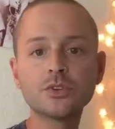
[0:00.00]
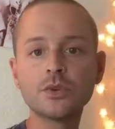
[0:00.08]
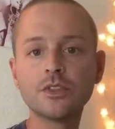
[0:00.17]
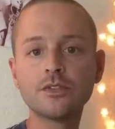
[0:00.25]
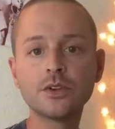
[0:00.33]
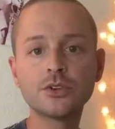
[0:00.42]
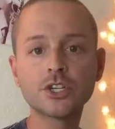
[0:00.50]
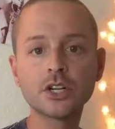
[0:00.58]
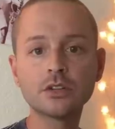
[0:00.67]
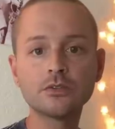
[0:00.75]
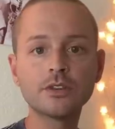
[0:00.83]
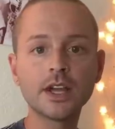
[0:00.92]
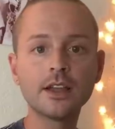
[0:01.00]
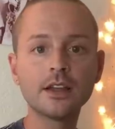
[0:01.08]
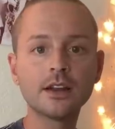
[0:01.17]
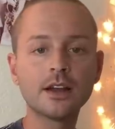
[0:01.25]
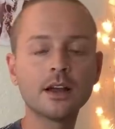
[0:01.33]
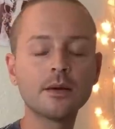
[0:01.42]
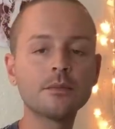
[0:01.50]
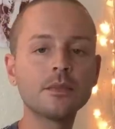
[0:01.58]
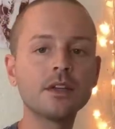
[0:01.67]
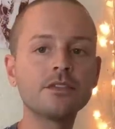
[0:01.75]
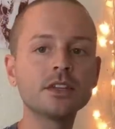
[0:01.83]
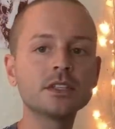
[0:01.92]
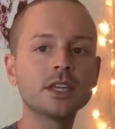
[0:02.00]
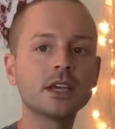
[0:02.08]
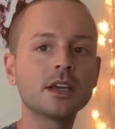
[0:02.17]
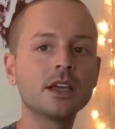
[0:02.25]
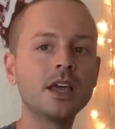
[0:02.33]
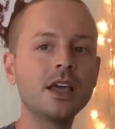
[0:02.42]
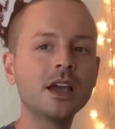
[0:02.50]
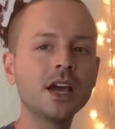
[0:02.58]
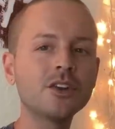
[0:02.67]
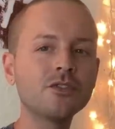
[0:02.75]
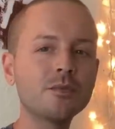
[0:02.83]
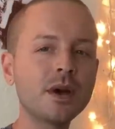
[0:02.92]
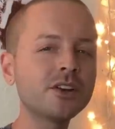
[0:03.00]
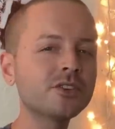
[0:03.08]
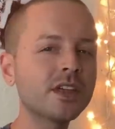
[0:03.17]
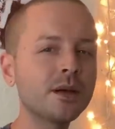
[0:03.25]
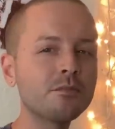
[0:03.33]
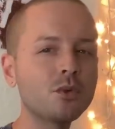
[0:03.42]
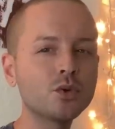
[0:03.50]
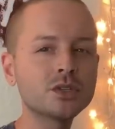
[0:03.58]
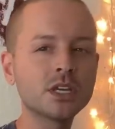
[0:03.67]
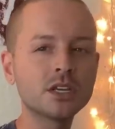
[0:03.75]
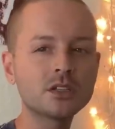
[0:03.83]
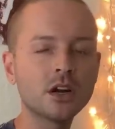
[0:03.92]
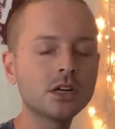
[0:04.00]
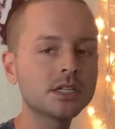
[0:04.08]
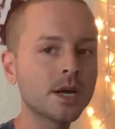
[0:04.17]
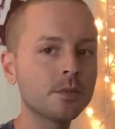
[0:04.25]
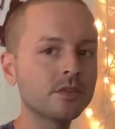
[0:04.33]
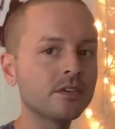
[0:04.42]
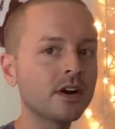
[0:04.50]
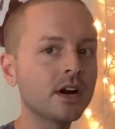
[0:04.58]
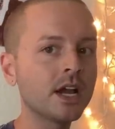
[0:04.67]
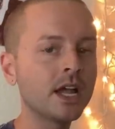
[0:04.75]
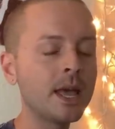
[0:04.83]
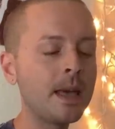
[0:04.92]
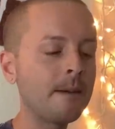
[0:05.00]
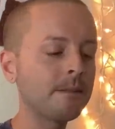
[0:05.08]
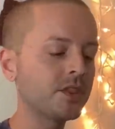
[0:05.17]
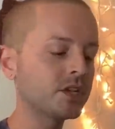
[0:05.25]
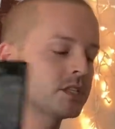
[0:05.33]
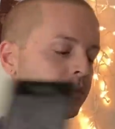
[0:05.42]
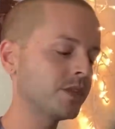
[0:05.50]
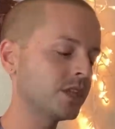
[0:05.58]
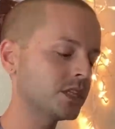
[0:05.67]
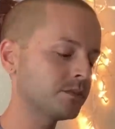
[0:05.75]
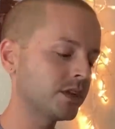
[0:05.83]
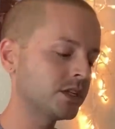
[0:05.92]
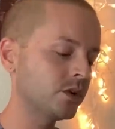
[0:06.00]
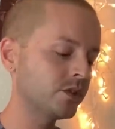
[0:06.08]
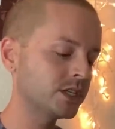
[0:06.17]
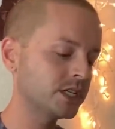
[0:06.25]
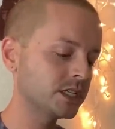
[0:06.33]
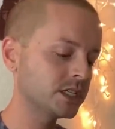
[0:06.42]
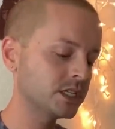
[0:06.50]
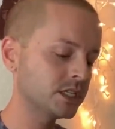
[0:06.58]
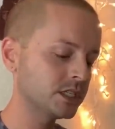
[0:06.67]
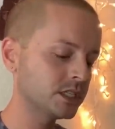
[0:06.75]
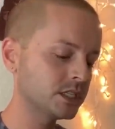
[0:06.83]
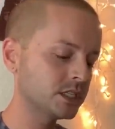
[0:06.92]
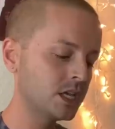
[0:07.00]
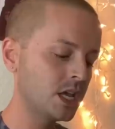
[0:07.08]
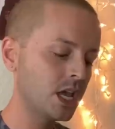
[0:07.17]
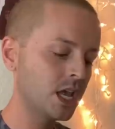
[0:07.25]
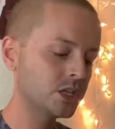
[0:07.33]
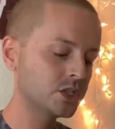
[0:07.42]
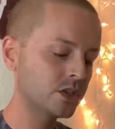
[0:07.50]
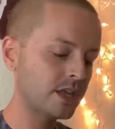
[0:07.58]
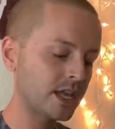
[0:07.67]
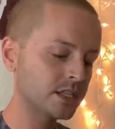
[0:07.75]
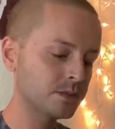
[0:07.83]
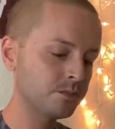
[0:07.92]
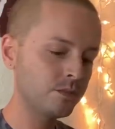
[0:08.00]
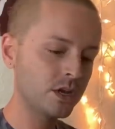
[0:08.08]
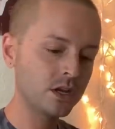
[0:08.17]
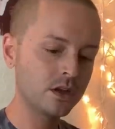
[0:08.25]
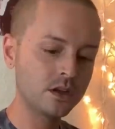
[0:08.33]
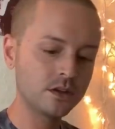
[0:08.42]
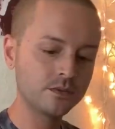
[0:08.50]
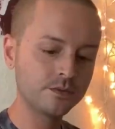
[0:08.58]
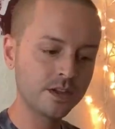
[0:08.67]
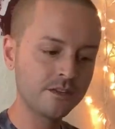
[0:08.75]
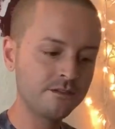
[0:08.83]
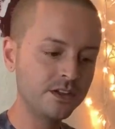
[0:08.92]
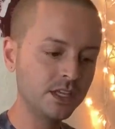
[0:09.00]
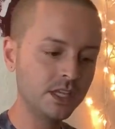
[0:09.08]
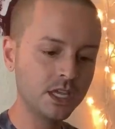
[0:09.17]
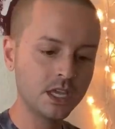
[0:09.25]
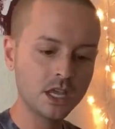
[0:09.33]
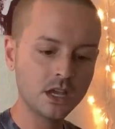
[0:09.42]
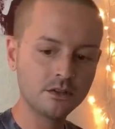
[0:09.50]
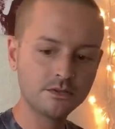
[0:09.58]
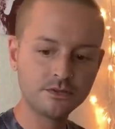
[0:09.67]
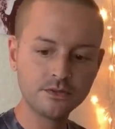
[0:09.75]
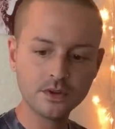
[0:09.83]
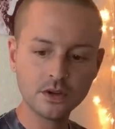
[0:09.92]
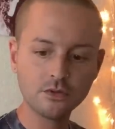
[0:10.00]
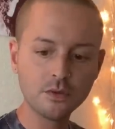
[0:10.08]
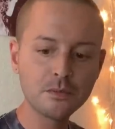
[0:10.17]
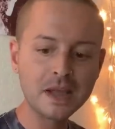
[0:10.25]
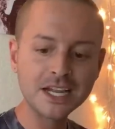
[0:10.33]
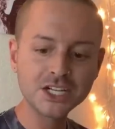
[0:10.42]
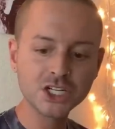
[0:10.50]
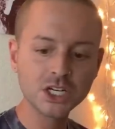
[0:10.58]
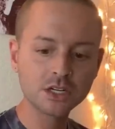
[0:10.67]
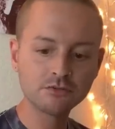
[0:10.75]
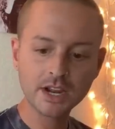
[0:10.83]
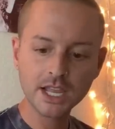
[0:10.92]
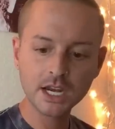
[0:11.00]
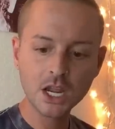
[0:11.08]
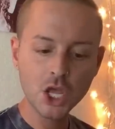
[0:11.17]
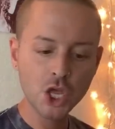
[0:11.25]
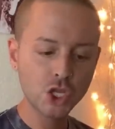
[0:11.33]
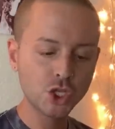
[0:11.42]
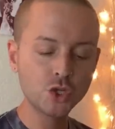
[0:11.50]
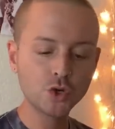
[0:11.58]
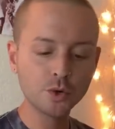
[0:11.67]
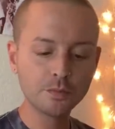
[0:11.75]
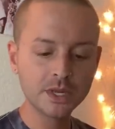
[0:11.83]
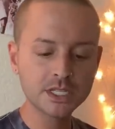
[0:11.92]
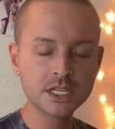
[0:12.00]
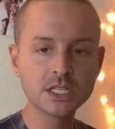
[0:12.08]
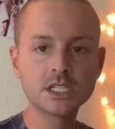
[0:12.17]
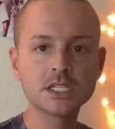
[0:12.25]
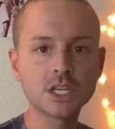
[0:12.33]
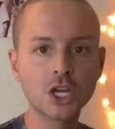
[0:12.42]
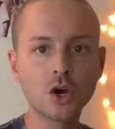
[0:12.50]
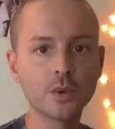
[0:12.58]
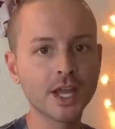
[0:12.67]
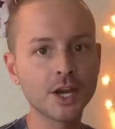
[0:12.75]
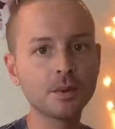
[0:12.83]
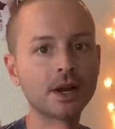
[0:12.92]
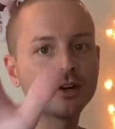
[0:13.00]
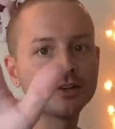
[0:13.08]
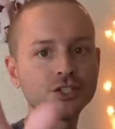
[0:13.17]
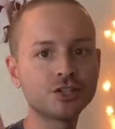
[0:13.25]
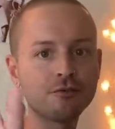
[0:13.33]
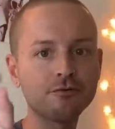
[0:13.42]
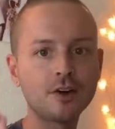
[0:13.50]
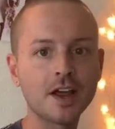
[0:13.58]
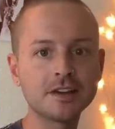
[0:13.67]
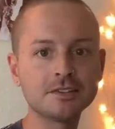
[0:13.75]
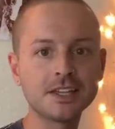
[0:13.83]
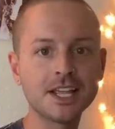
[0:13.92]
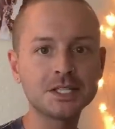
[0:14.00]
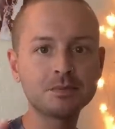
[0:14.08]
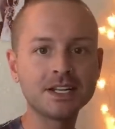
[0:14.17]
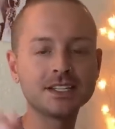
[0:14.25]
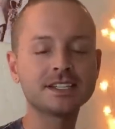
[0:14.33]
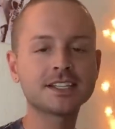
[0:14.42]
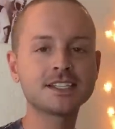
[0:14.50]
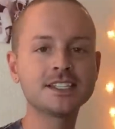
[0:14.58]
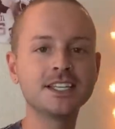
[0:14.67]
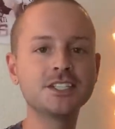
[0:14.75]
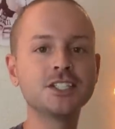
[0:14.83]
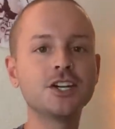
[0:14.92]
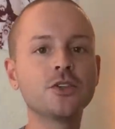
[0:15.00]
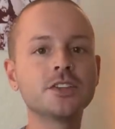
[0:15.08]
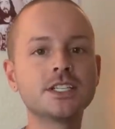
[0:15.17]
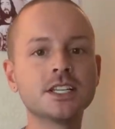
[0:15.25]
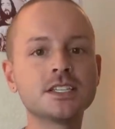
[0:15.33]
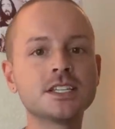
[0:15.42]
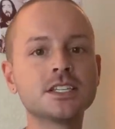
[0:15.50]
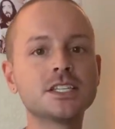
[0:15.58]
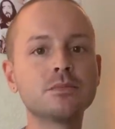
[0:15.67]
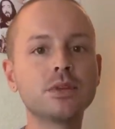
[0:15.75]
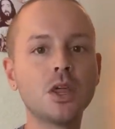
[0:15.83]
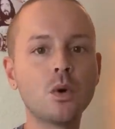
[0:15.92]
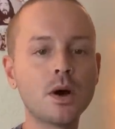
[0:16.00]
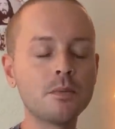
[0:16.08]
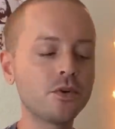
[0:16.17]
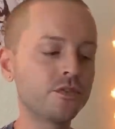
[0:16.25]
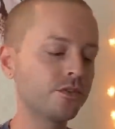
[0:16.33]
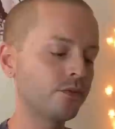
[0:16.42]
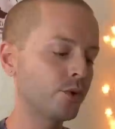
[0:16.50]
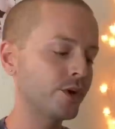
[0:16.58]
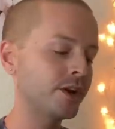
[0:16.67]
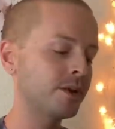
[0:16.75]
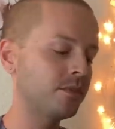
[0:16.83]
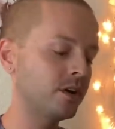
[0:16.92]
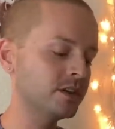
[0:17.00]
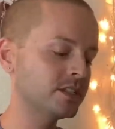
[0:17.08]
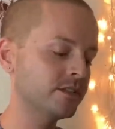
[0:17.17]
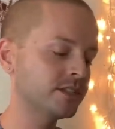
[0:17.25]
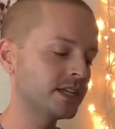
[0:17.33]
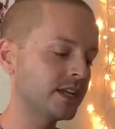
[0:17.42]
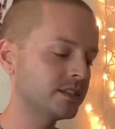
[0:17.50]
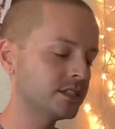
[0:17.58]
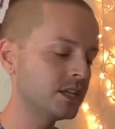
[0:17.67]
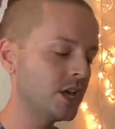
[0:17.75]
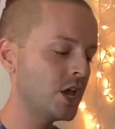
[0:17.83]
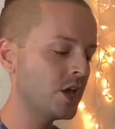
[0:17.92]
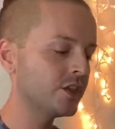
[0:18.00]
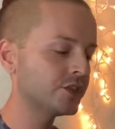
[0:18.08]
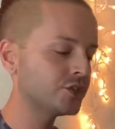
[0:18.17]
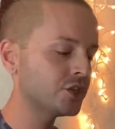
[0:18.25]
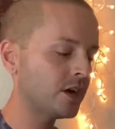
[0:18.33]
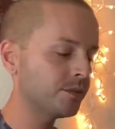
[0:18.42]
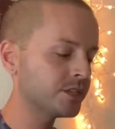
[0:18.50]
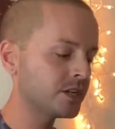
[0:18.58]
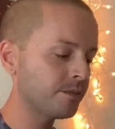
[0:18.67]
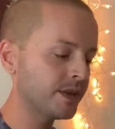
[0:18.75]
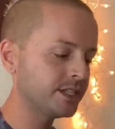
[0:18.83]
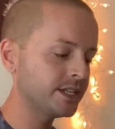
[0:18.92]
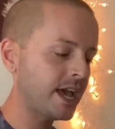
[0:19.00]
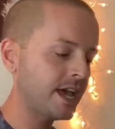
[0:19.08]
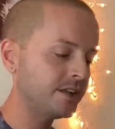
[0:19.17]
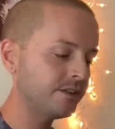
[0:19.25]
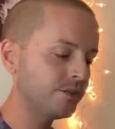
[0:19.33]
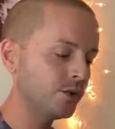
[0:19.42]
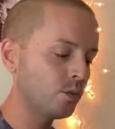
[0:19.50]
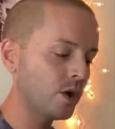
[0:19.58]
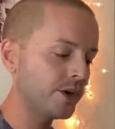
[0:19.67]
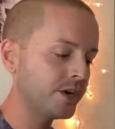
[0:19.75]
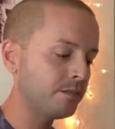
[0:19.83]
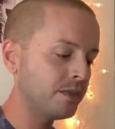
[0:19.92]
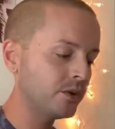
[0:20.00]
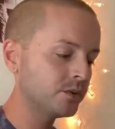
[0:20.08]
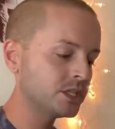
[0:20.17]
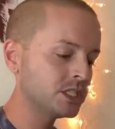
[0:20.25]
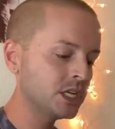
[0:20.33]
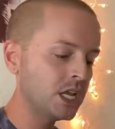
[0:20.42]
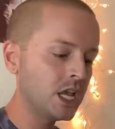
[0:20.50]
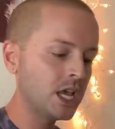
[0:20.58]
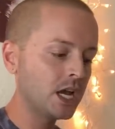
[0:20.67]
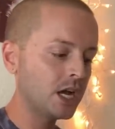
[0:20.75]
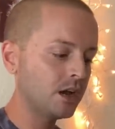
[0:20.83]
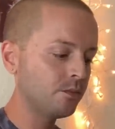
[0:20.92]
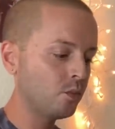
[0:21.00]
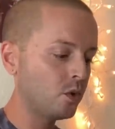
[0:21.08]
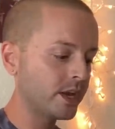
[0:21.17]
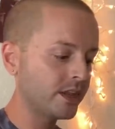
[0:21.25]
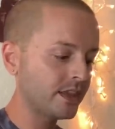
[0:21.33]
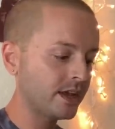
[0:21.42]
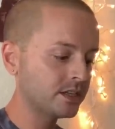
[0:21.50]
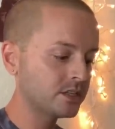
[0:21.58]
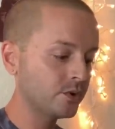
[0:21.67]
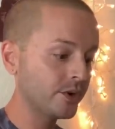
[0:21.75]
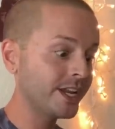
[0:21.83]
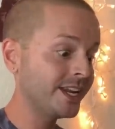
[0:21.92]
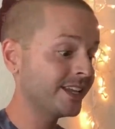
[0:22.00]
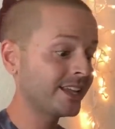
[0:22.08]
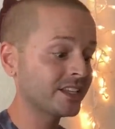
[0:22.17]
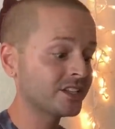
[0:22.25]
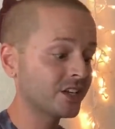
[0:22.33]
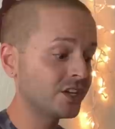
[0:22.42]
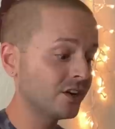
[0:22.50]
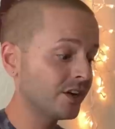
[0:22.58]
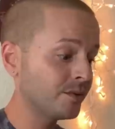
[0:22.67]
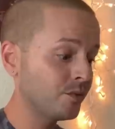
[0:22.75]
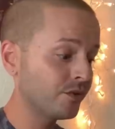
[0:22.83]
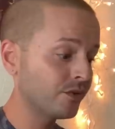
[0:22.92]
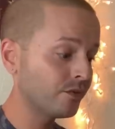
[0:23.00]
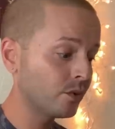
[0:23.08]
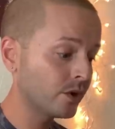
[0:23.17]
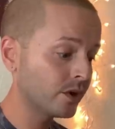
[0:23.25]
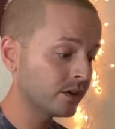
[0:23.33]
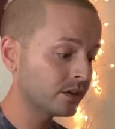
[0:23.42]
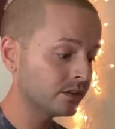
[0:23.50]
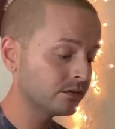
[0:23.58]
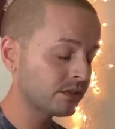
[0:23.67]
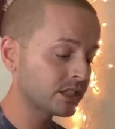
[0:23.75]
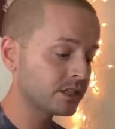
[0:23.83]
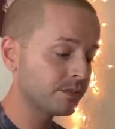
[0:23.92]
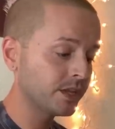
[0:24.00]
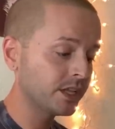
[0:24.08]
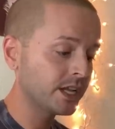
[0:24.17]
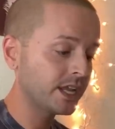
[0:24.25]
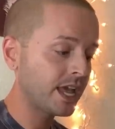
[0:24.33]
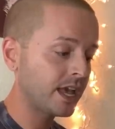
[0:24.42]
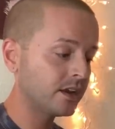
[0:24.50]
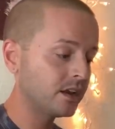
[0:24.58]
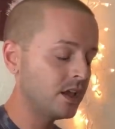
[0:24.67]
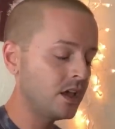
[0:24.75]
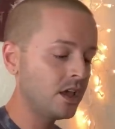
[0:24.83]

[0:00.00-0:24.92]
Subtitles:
in the future, right? It feels like kind of a reminder that most things are temporary, but there's something that's meant to go the distance. And so that's a feeling of a reminder, right? Your business isn't going anywhere. Don't fret. It's meant to succeed, to go the distance, to blow up moving forward in a positive sense. This job is not meant to end if you're worried about wanting that or needing that security moving forward, that stability again.